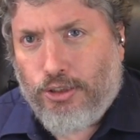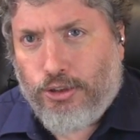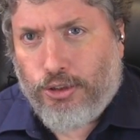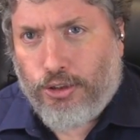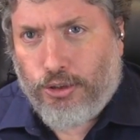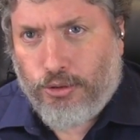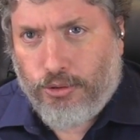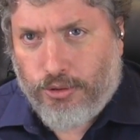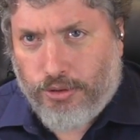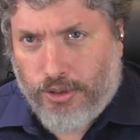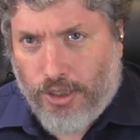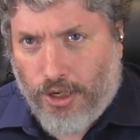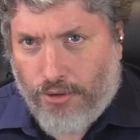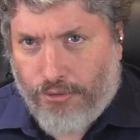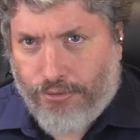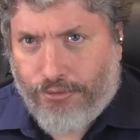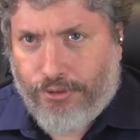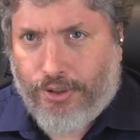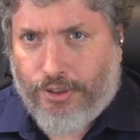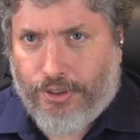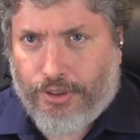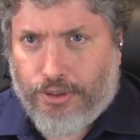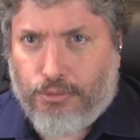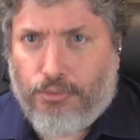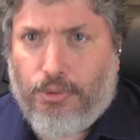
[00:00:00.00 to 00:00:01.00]
You know
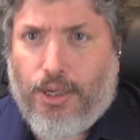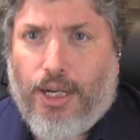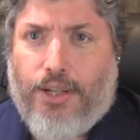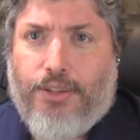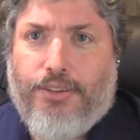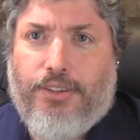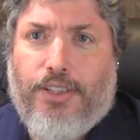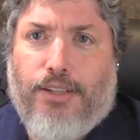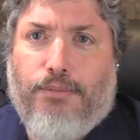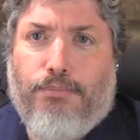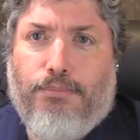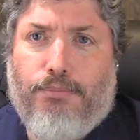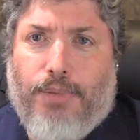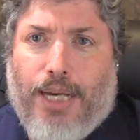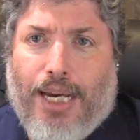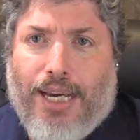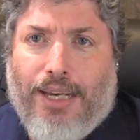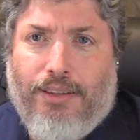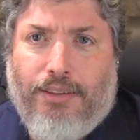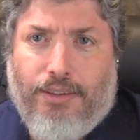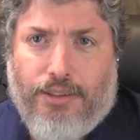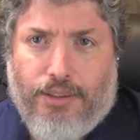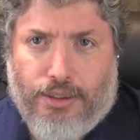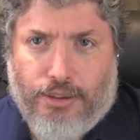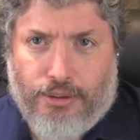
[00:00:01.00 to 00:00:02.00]
very well that
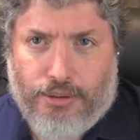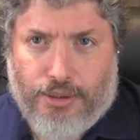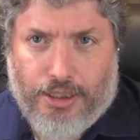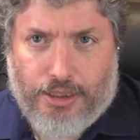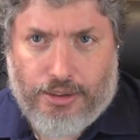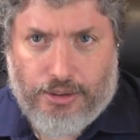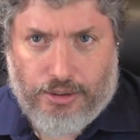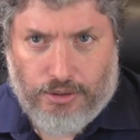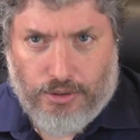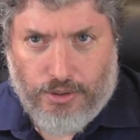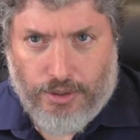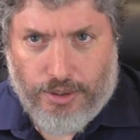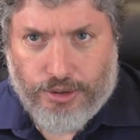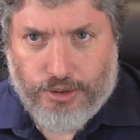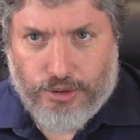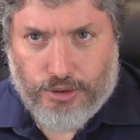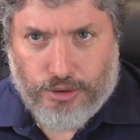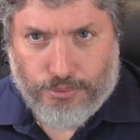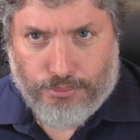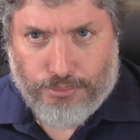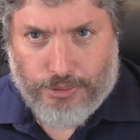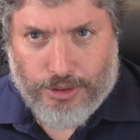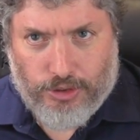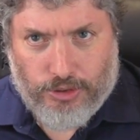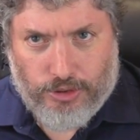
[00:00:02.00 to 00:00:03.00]
Matthew is going
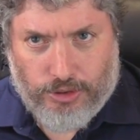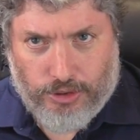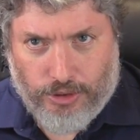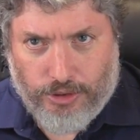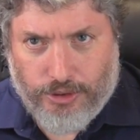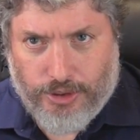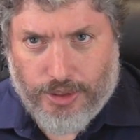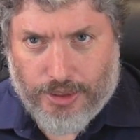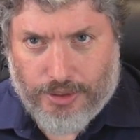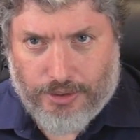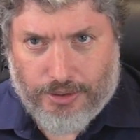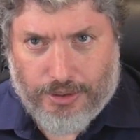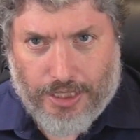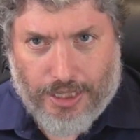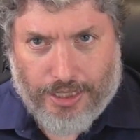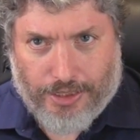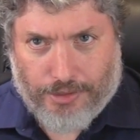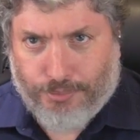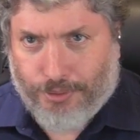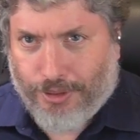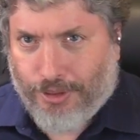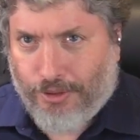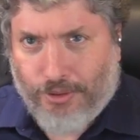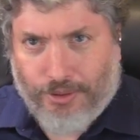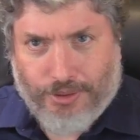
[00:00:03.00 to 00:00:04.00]
to misuse this text
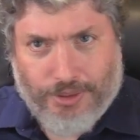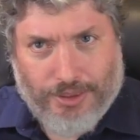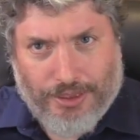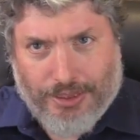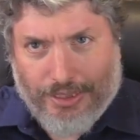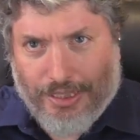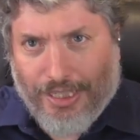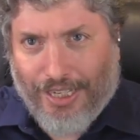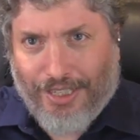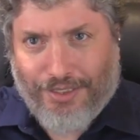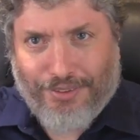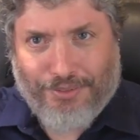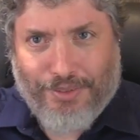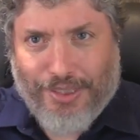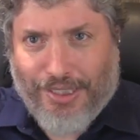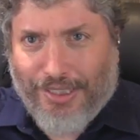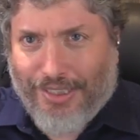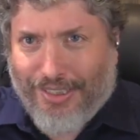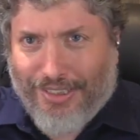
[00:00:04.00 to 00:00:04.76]
because again,